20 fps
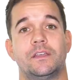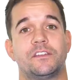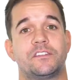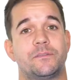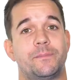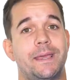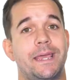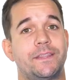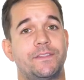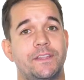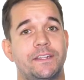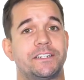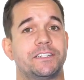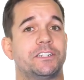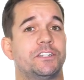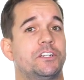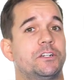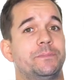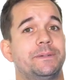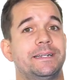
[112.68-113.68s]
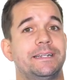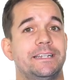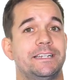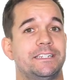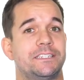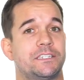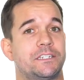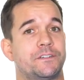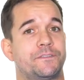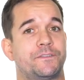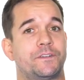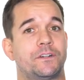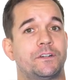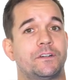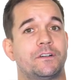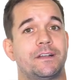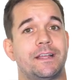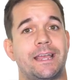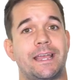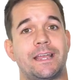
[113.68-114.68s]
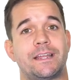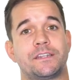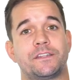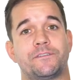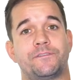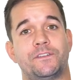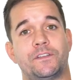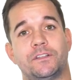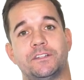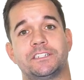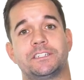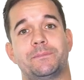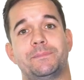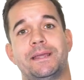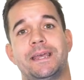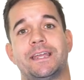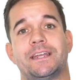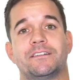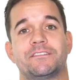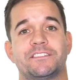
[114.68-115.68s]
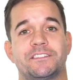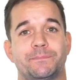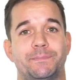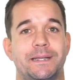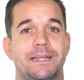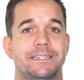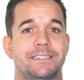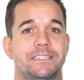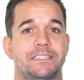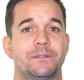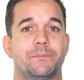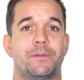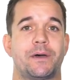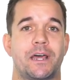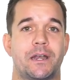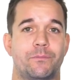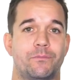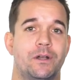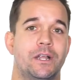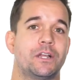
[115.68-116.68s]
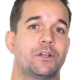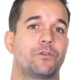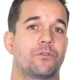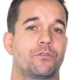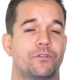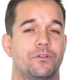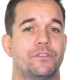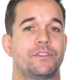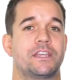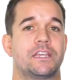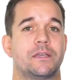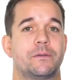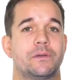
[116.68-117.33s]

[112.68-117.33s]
To make things a little bit easier for her and to fill in some negative space in the bottom right corner of the